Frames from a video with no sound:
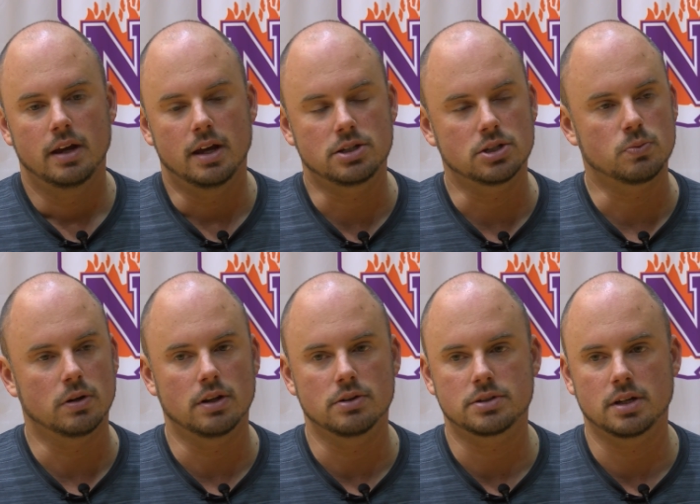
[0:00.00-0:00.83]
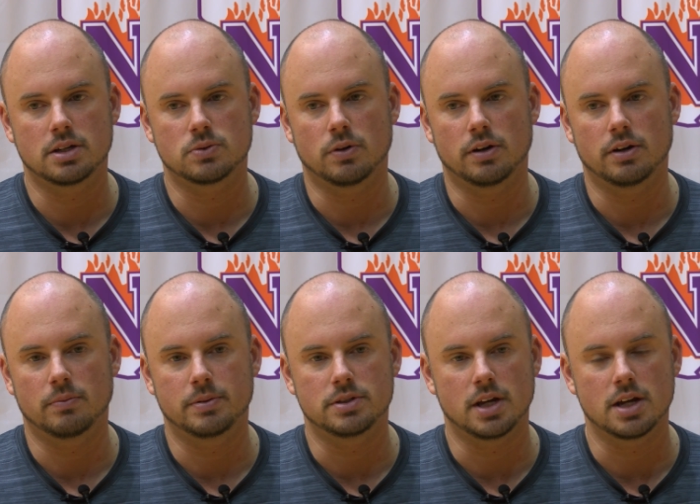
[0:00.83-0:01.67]
it's just one of those things where
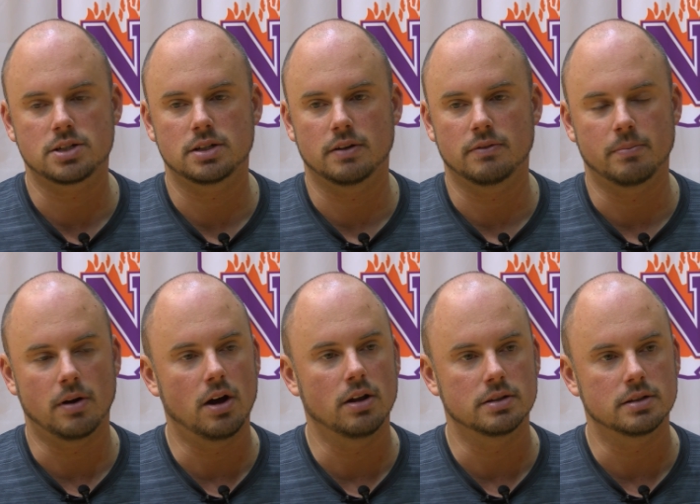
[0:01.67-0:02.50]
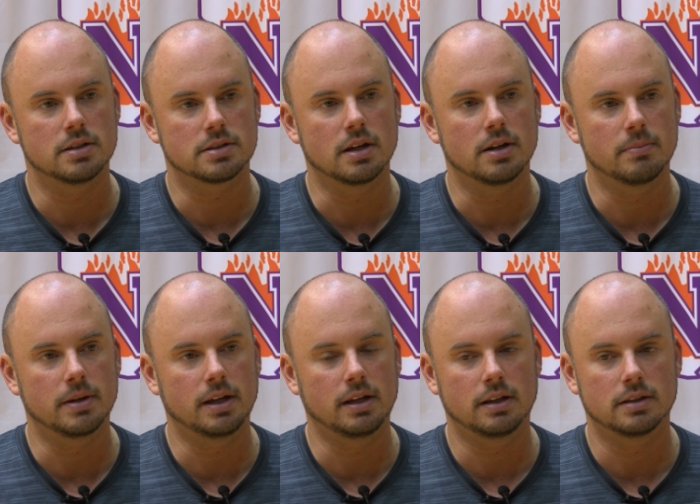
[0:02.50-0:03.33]
possession of the ball is, is going to
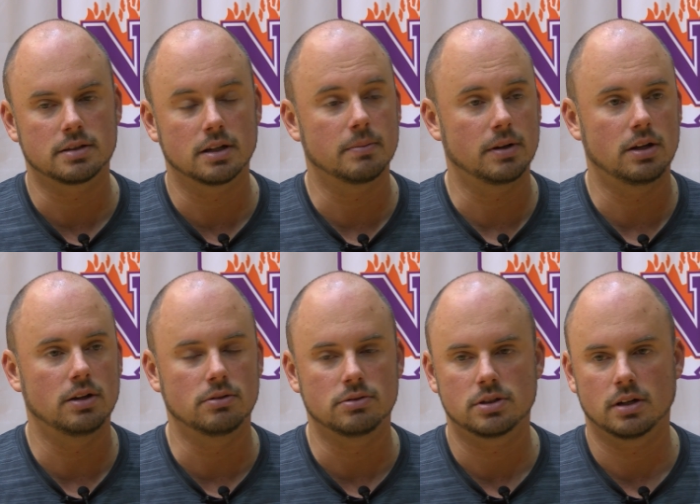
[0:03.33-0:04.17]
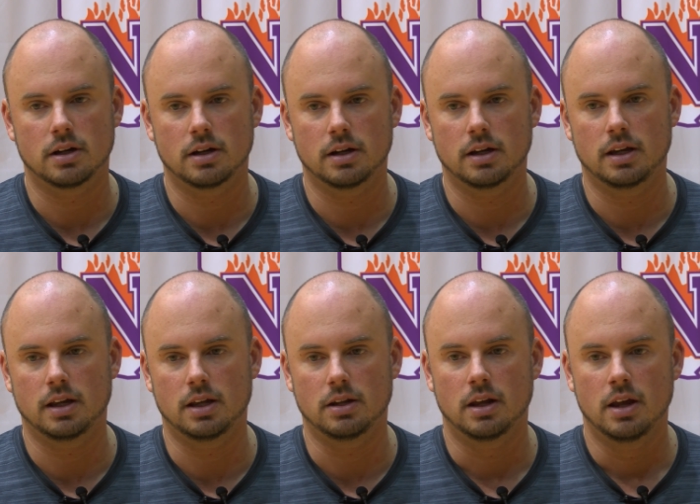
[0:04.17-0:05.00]
be is going to be huge. Uh, and,
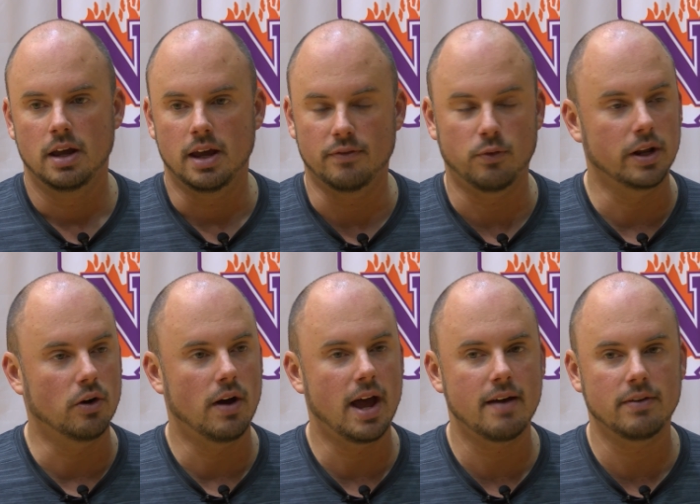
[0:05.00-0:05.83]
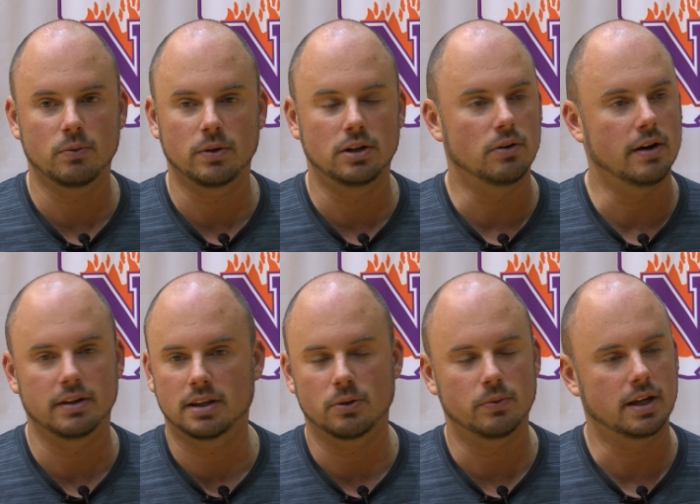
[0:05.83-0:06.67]
and, if we don't have it, we do
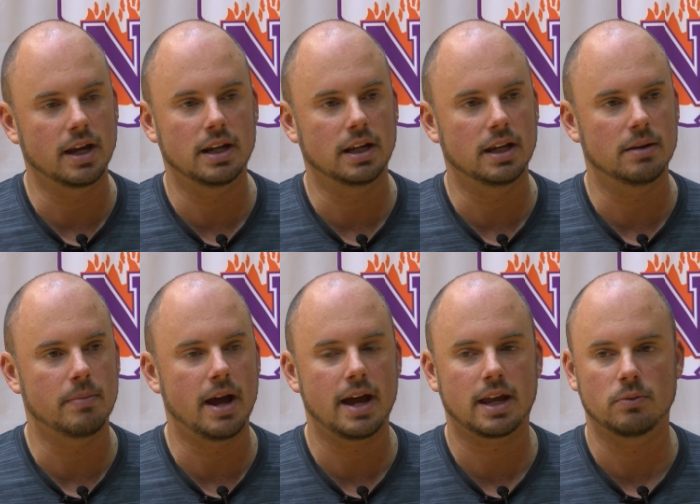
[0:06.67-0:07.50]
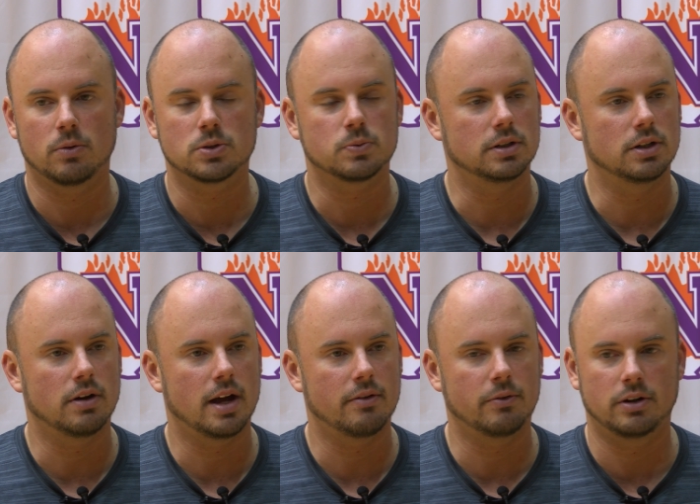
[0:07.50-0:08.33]
everything we can to get it back. And once we do
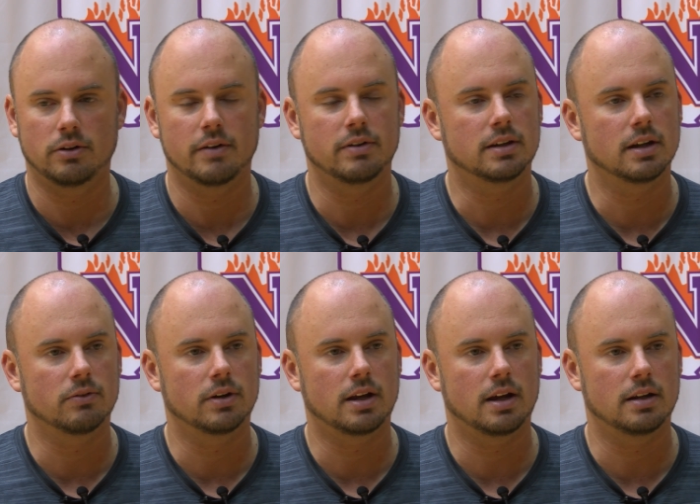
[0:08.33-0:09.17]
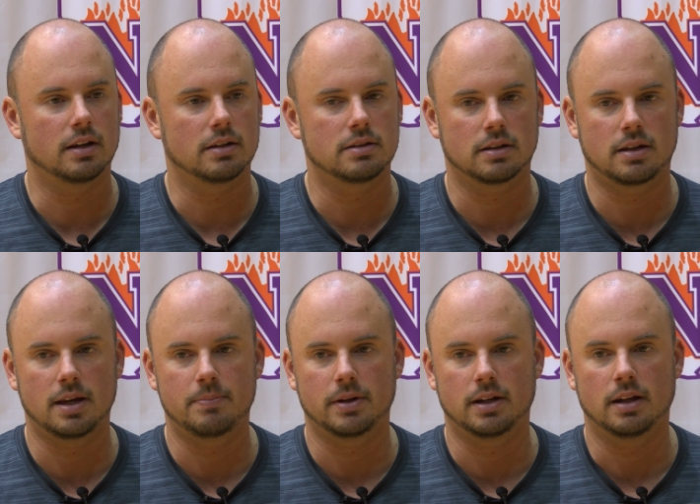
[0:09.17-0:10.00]
have it, we do everything we can to, to
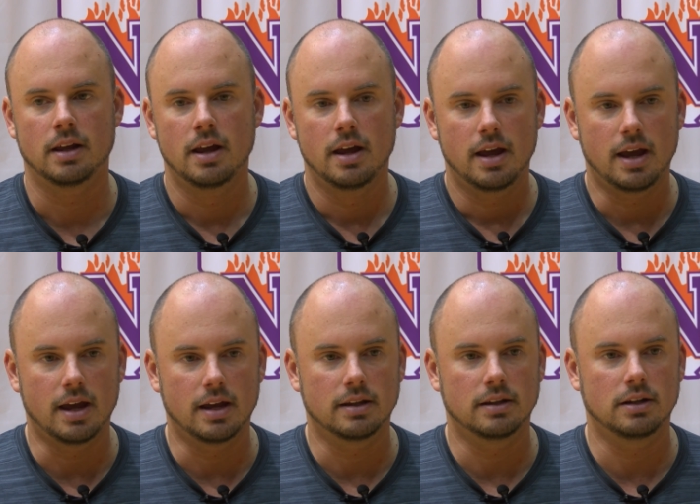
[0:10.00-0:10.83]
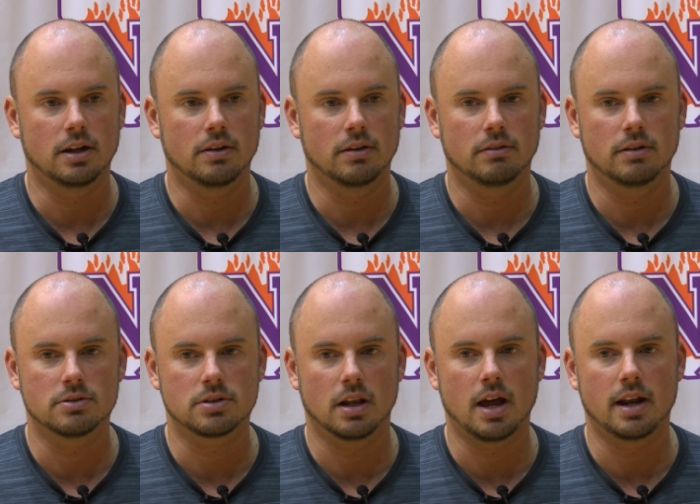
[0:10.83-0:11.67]
keep it. And, and you know,
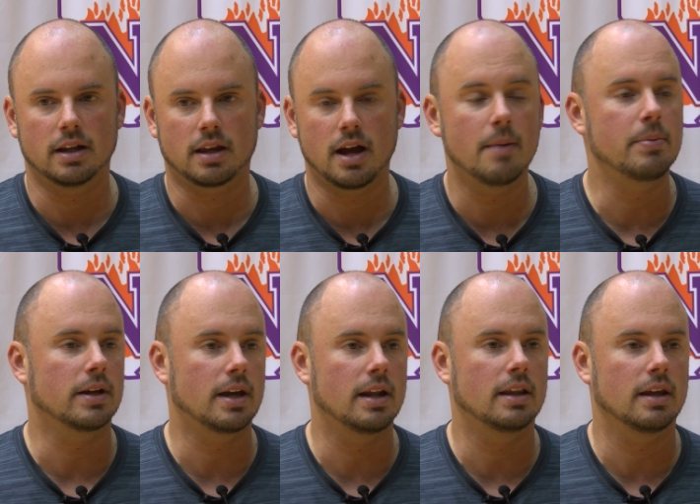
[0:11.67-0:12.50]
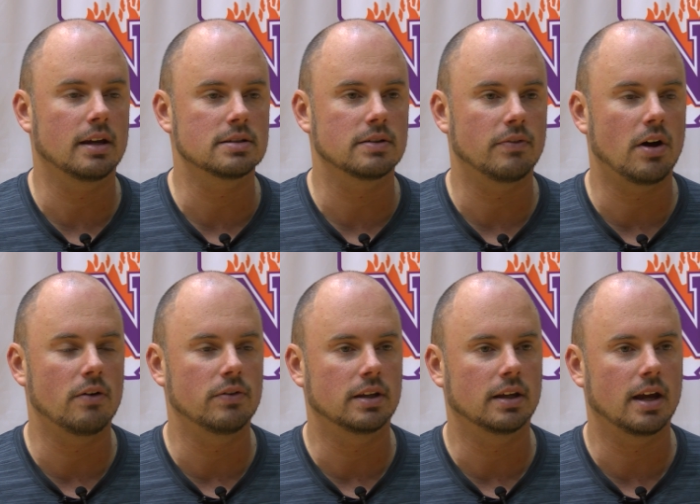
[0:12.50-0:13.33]
there's a lot of complicated things
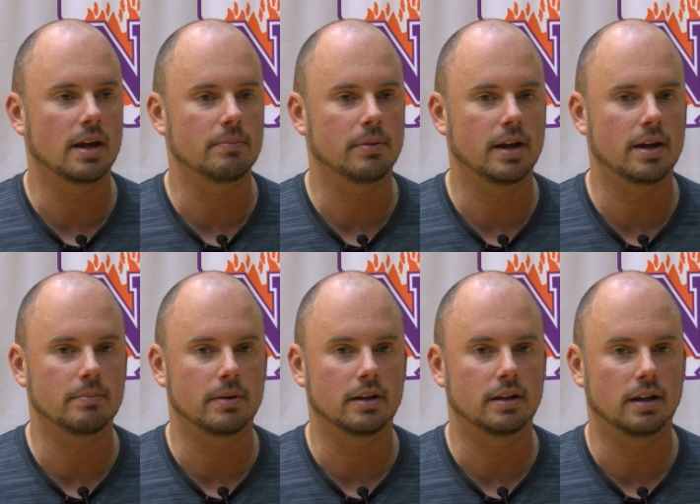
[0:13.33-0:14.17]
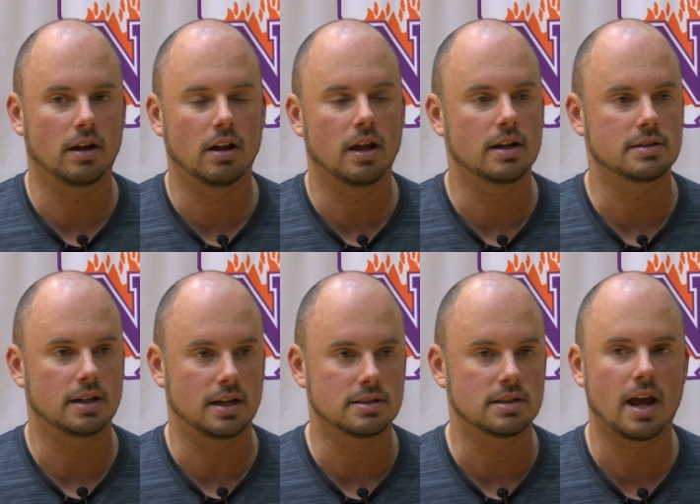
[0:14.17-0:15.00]
involved with the game plan, but in all
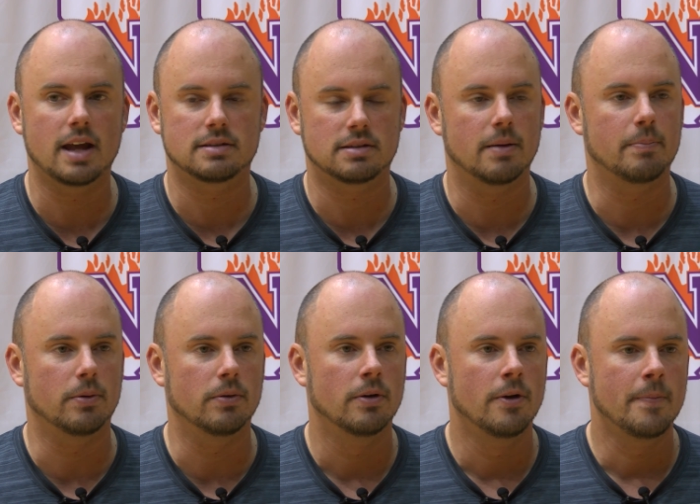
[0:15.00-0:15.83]
honesty, it's that simple